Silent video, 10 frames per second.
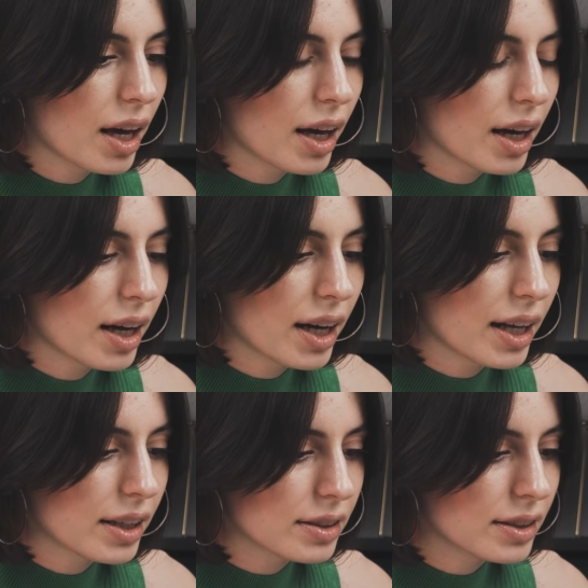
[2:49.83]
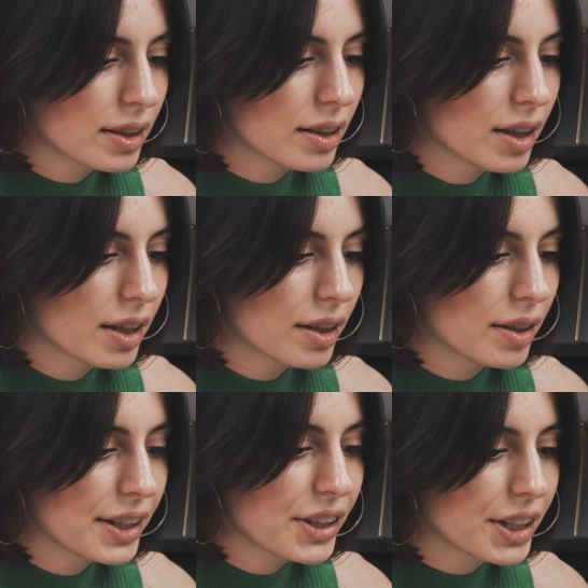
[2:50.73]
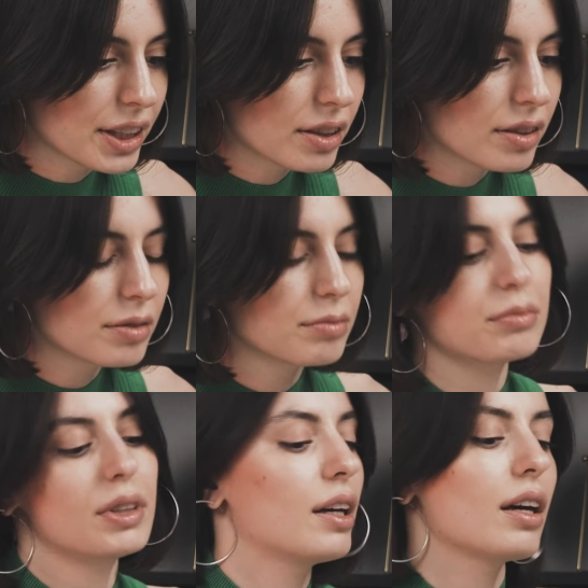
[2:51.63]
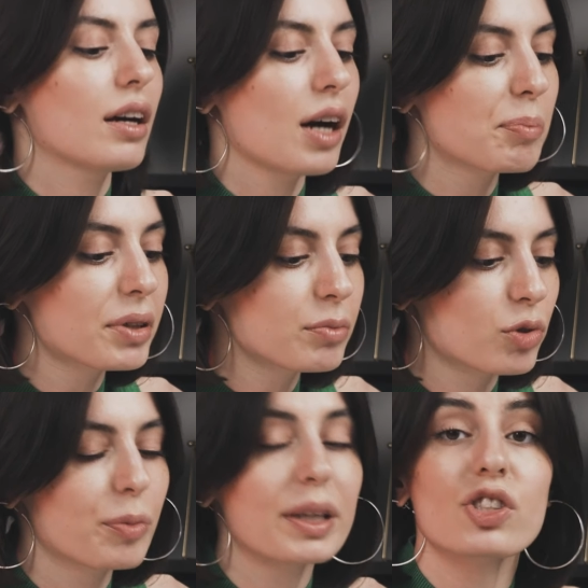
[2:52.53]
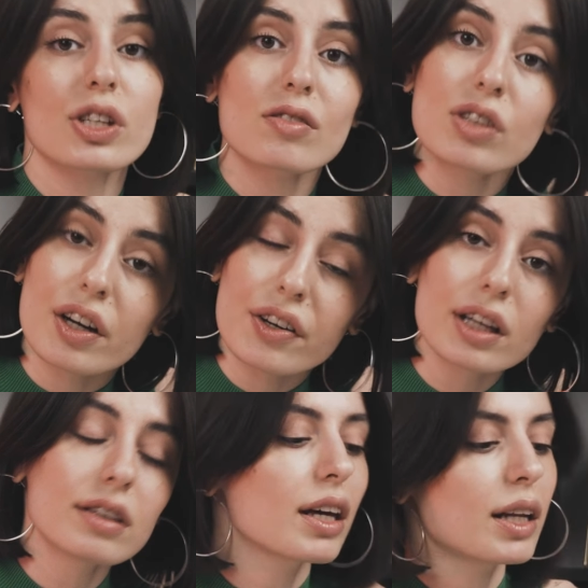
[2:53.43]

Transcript: and here the upper movement just started,